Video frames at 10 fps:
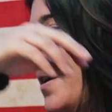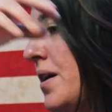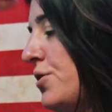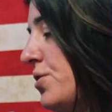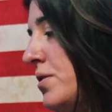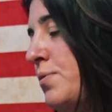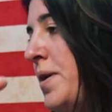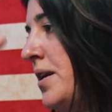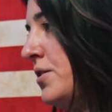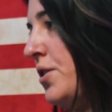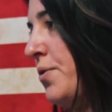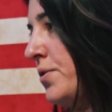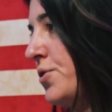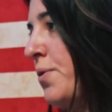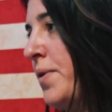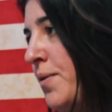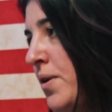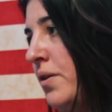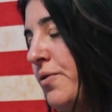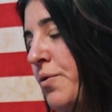it speaks to you in so many
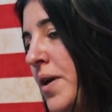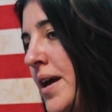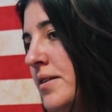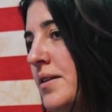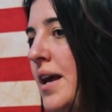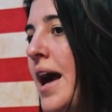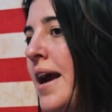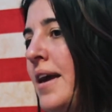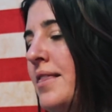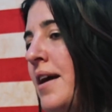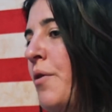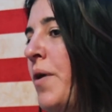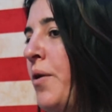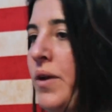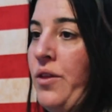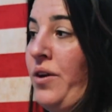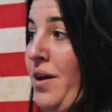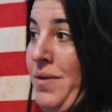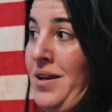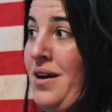beautiful ways. Like I get that way when I look
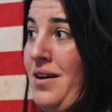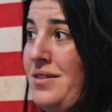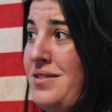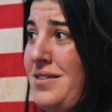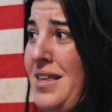at my ducks.